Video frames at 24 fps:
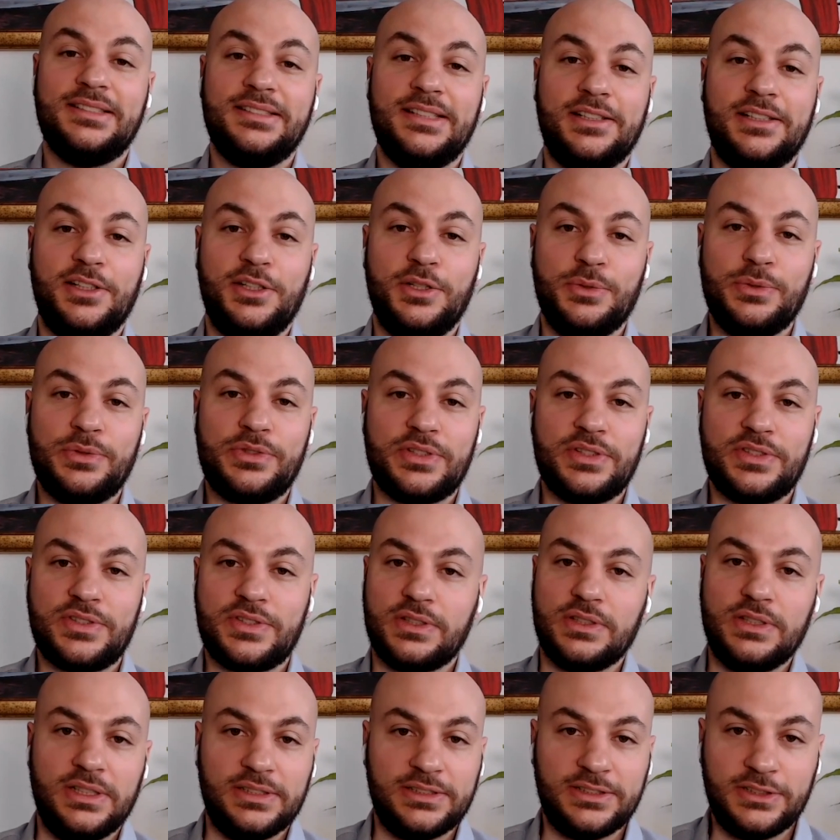that uses
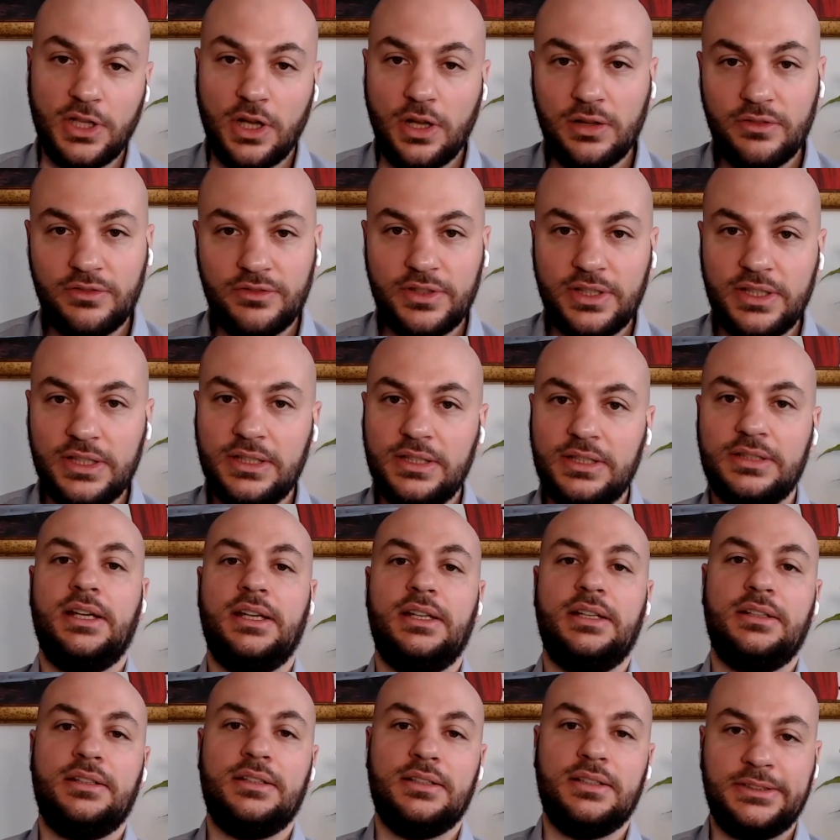a solvent
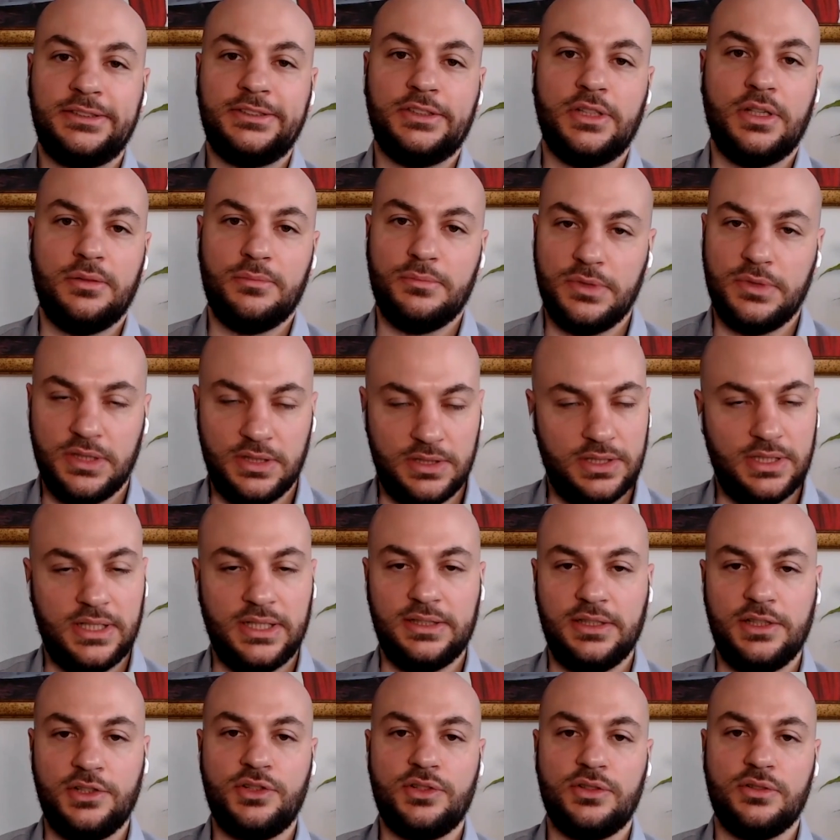and some
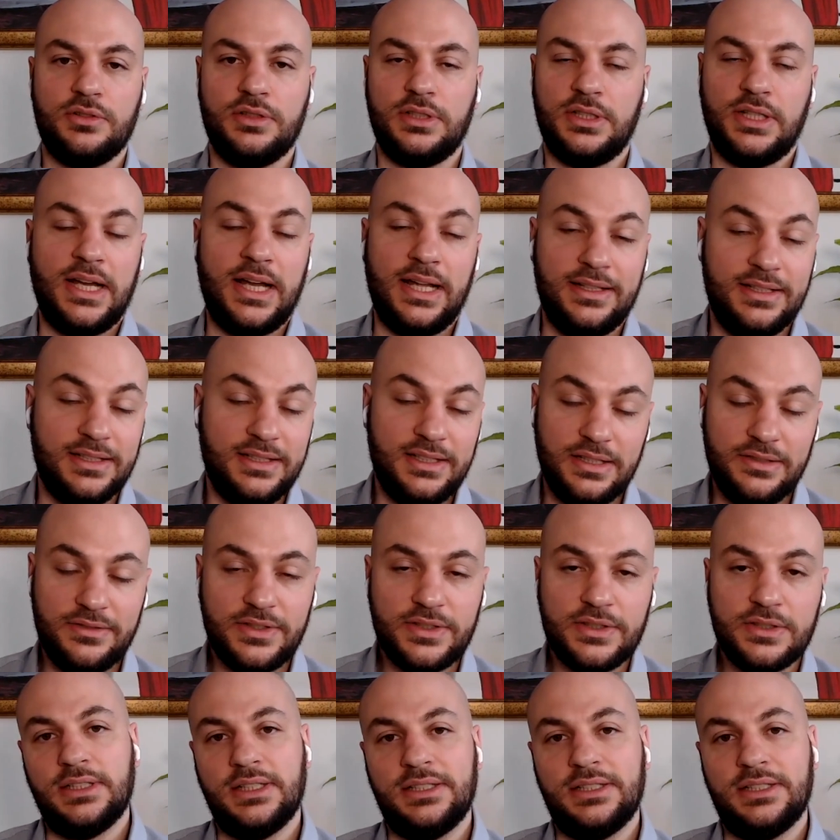additional additives.